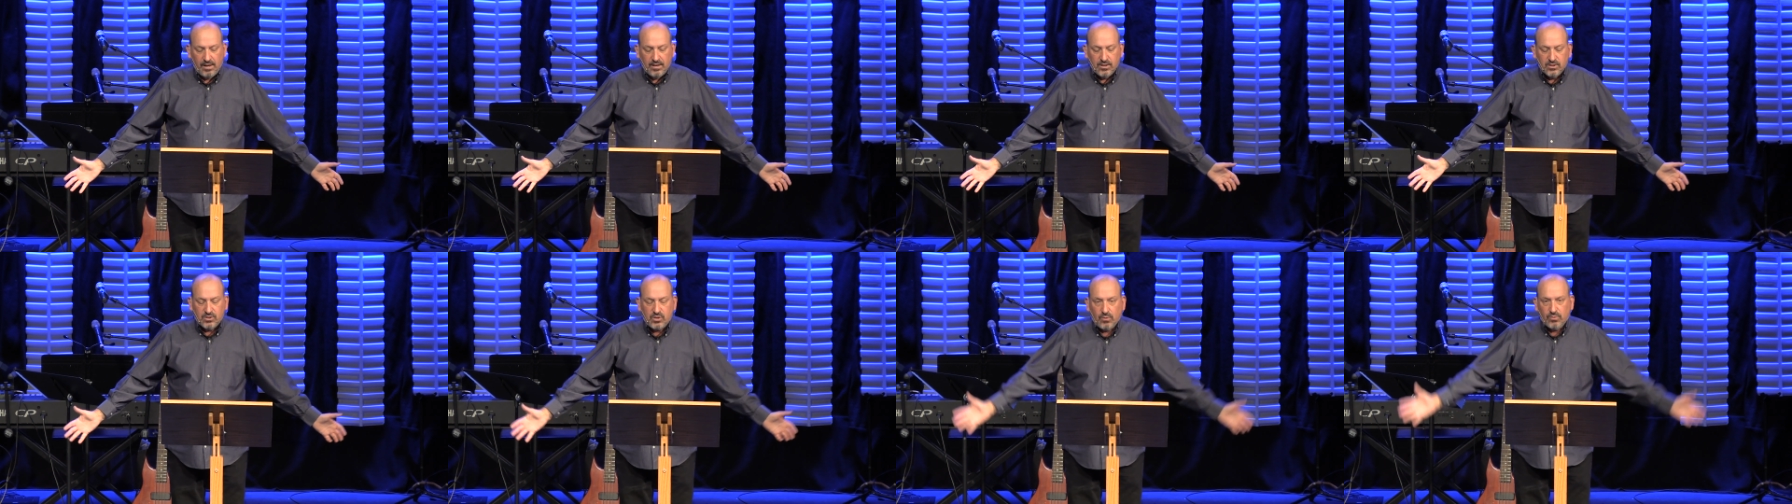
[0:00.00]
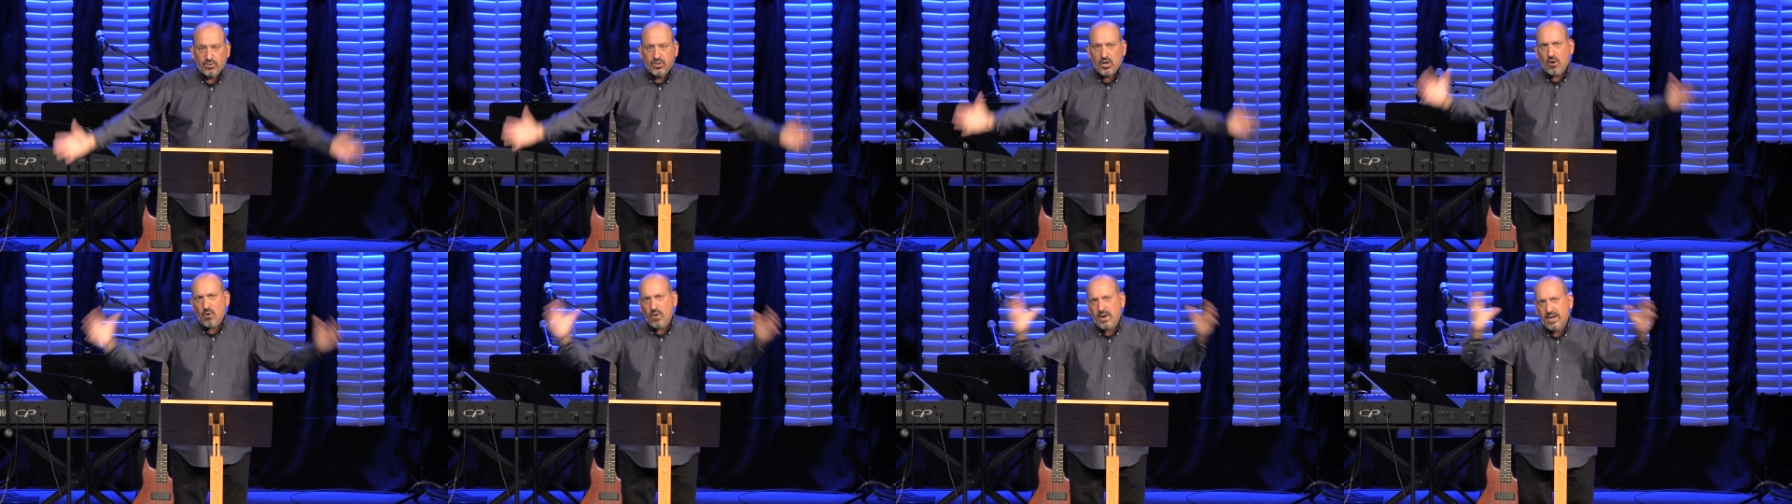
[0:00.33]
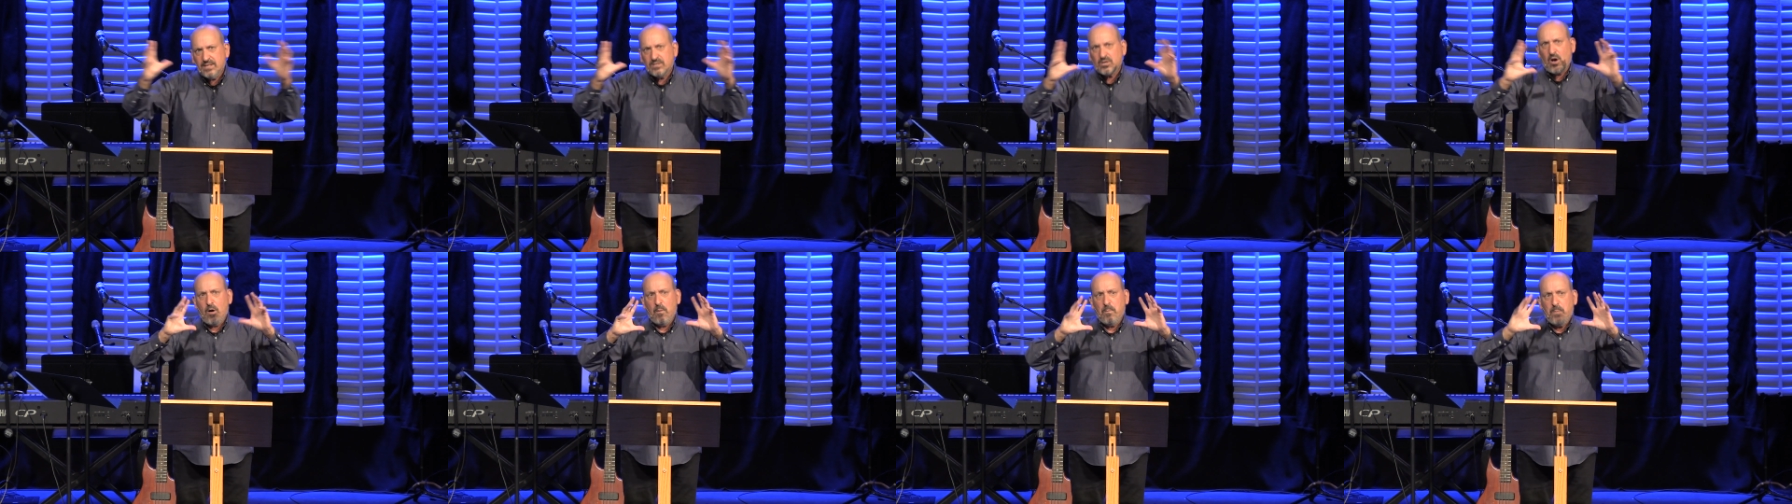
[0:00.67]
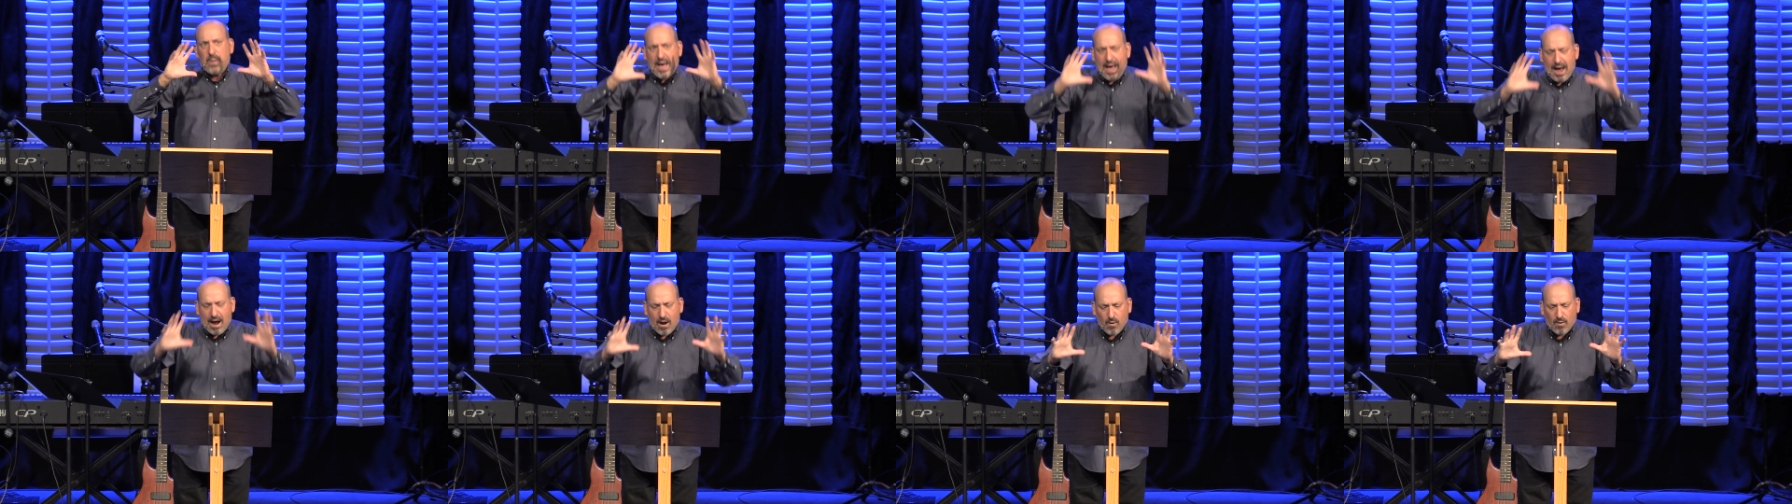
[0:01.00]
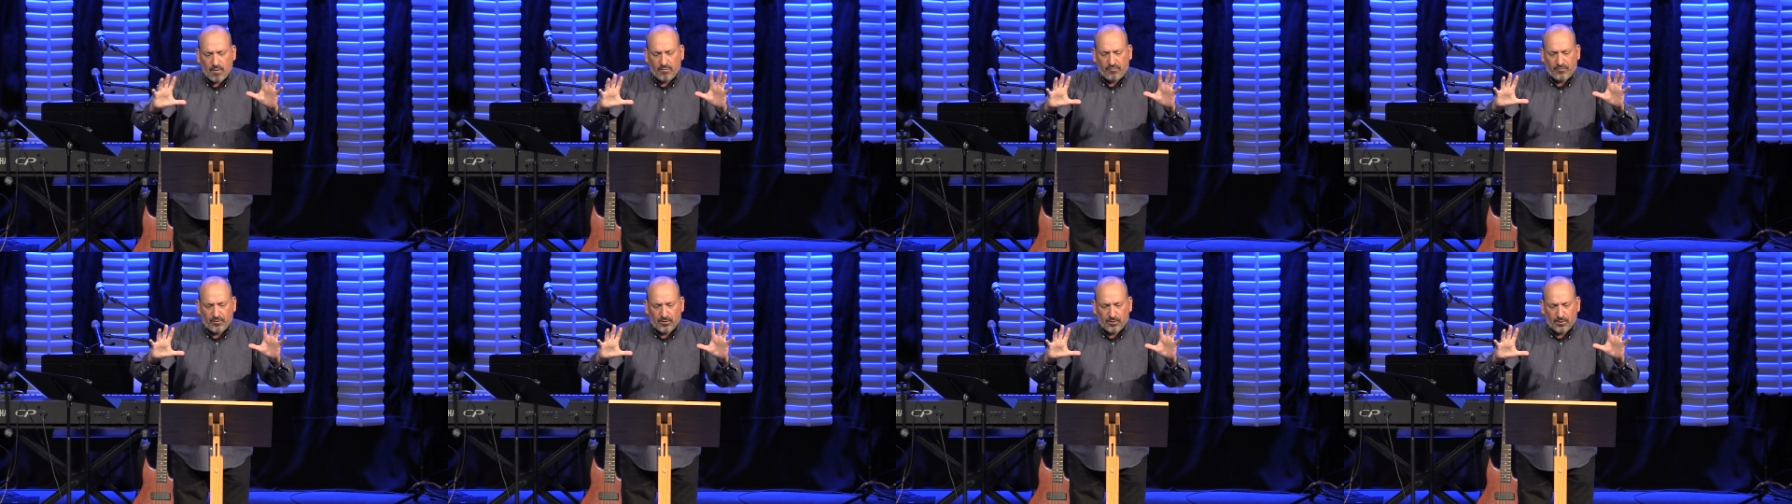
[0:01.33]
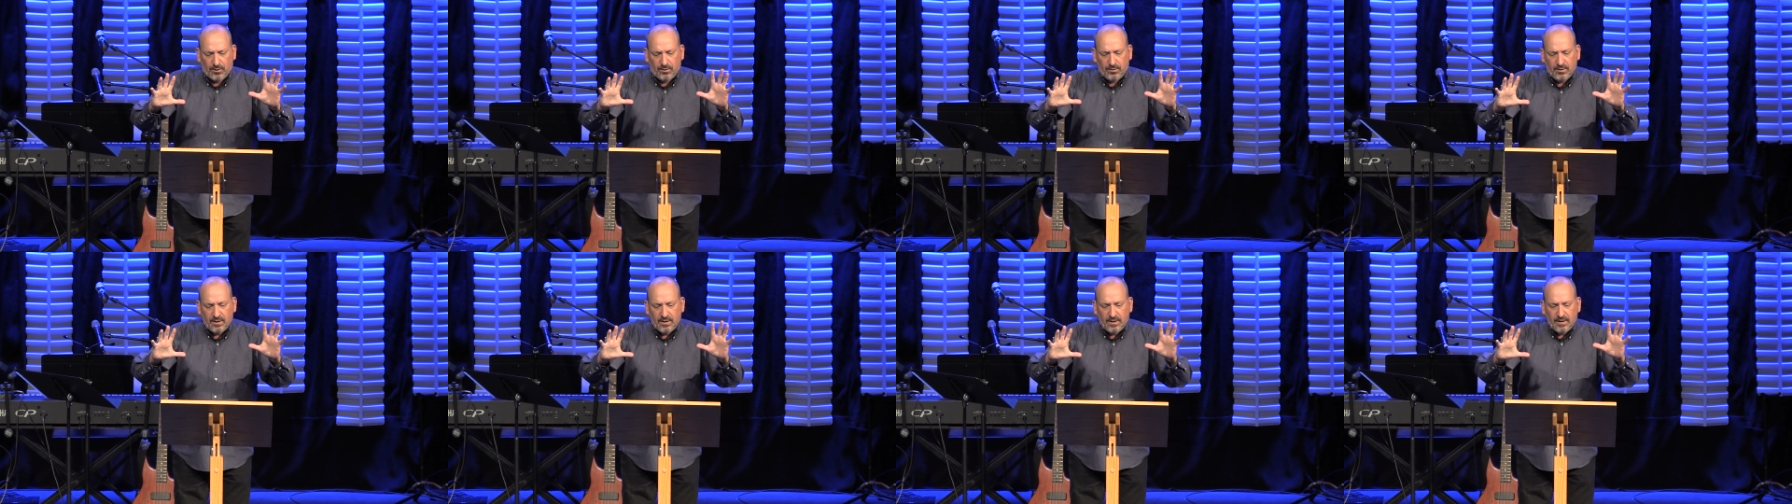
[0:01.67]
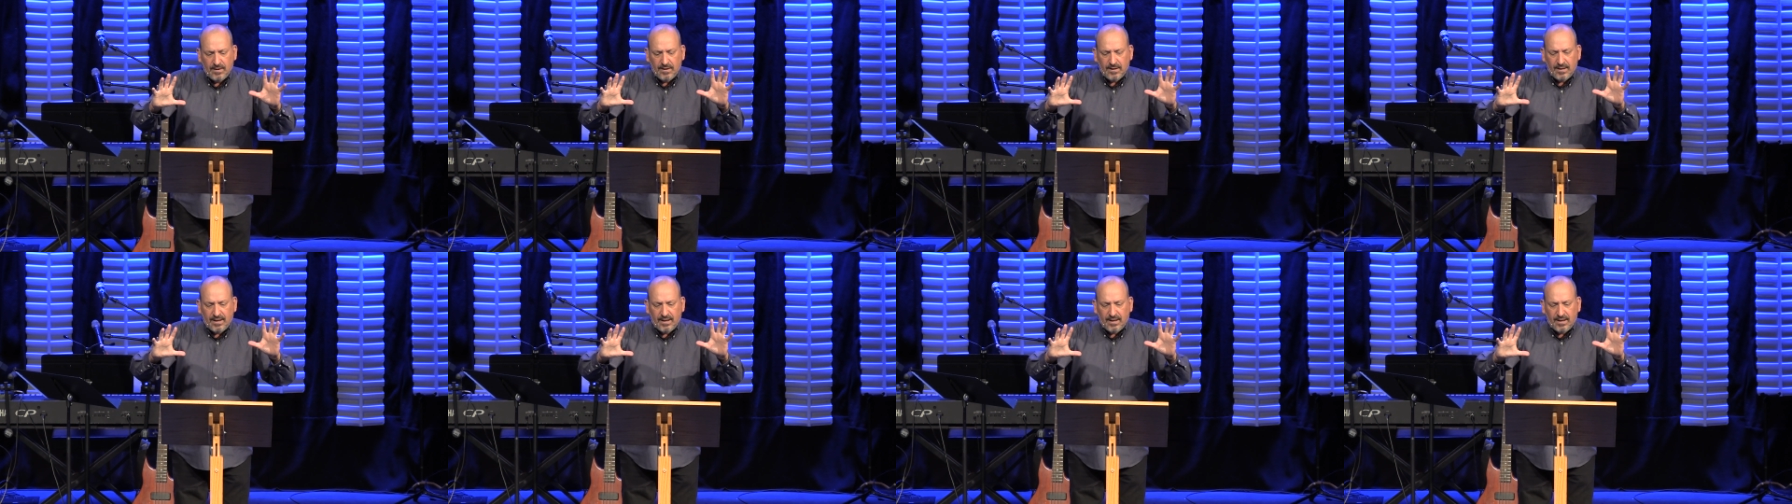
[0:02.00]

So though he's all powerful,